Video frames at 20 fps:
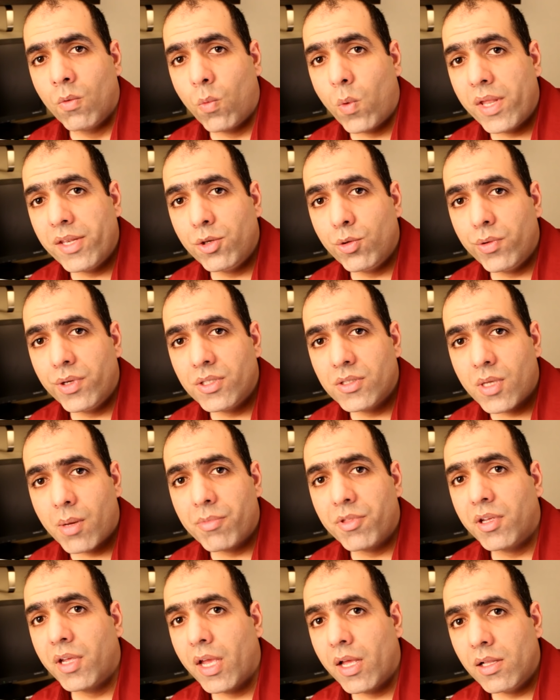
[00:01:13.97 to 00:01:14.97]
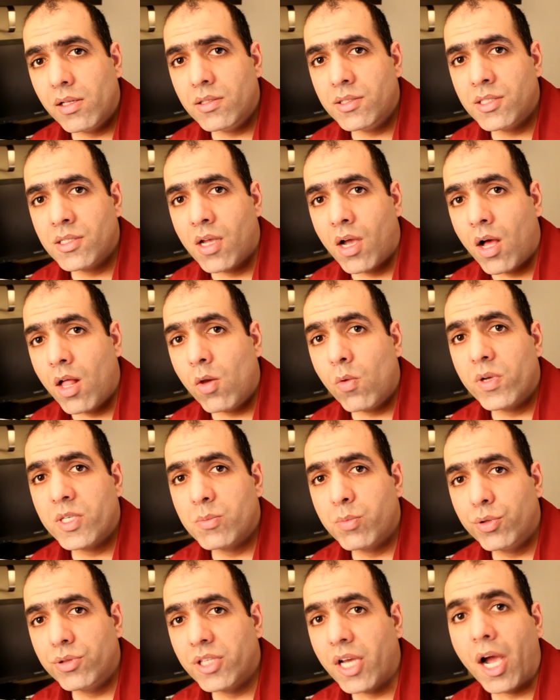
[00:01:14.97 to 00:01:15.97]
When doing something else, always
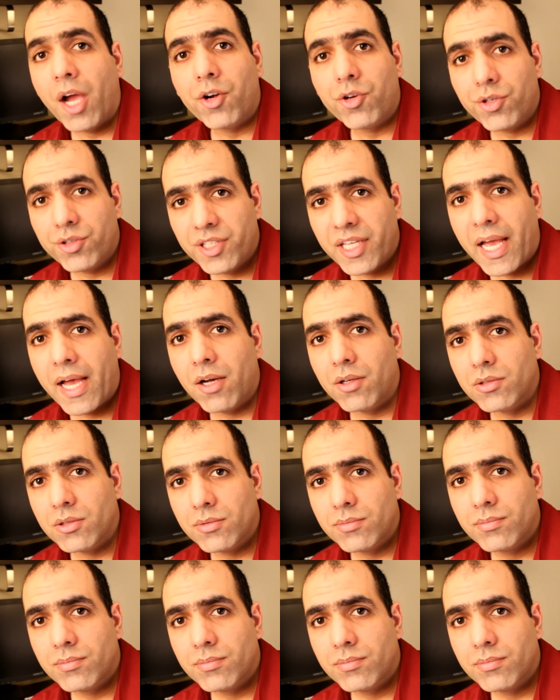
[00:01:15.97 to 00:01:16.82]
put the iron down.